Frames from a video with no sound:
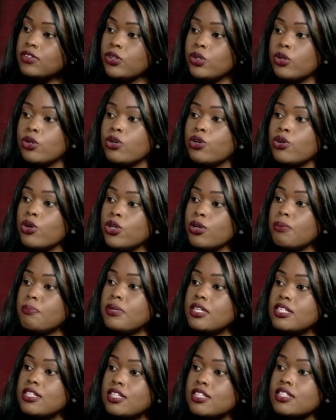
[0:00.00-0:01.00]
And know, grow your
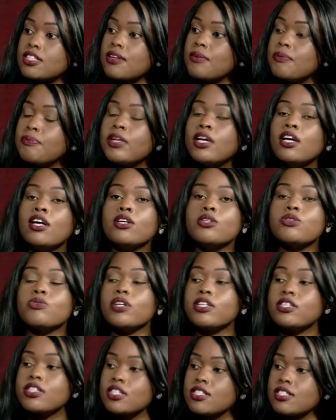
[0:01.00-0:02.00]
business. Yes, so it
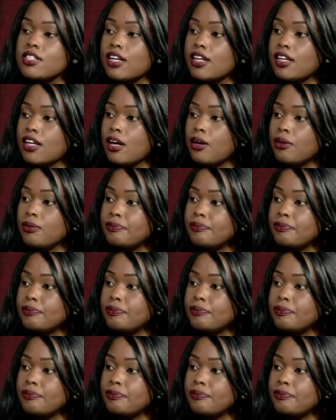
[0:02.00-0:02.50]
allows me right to now.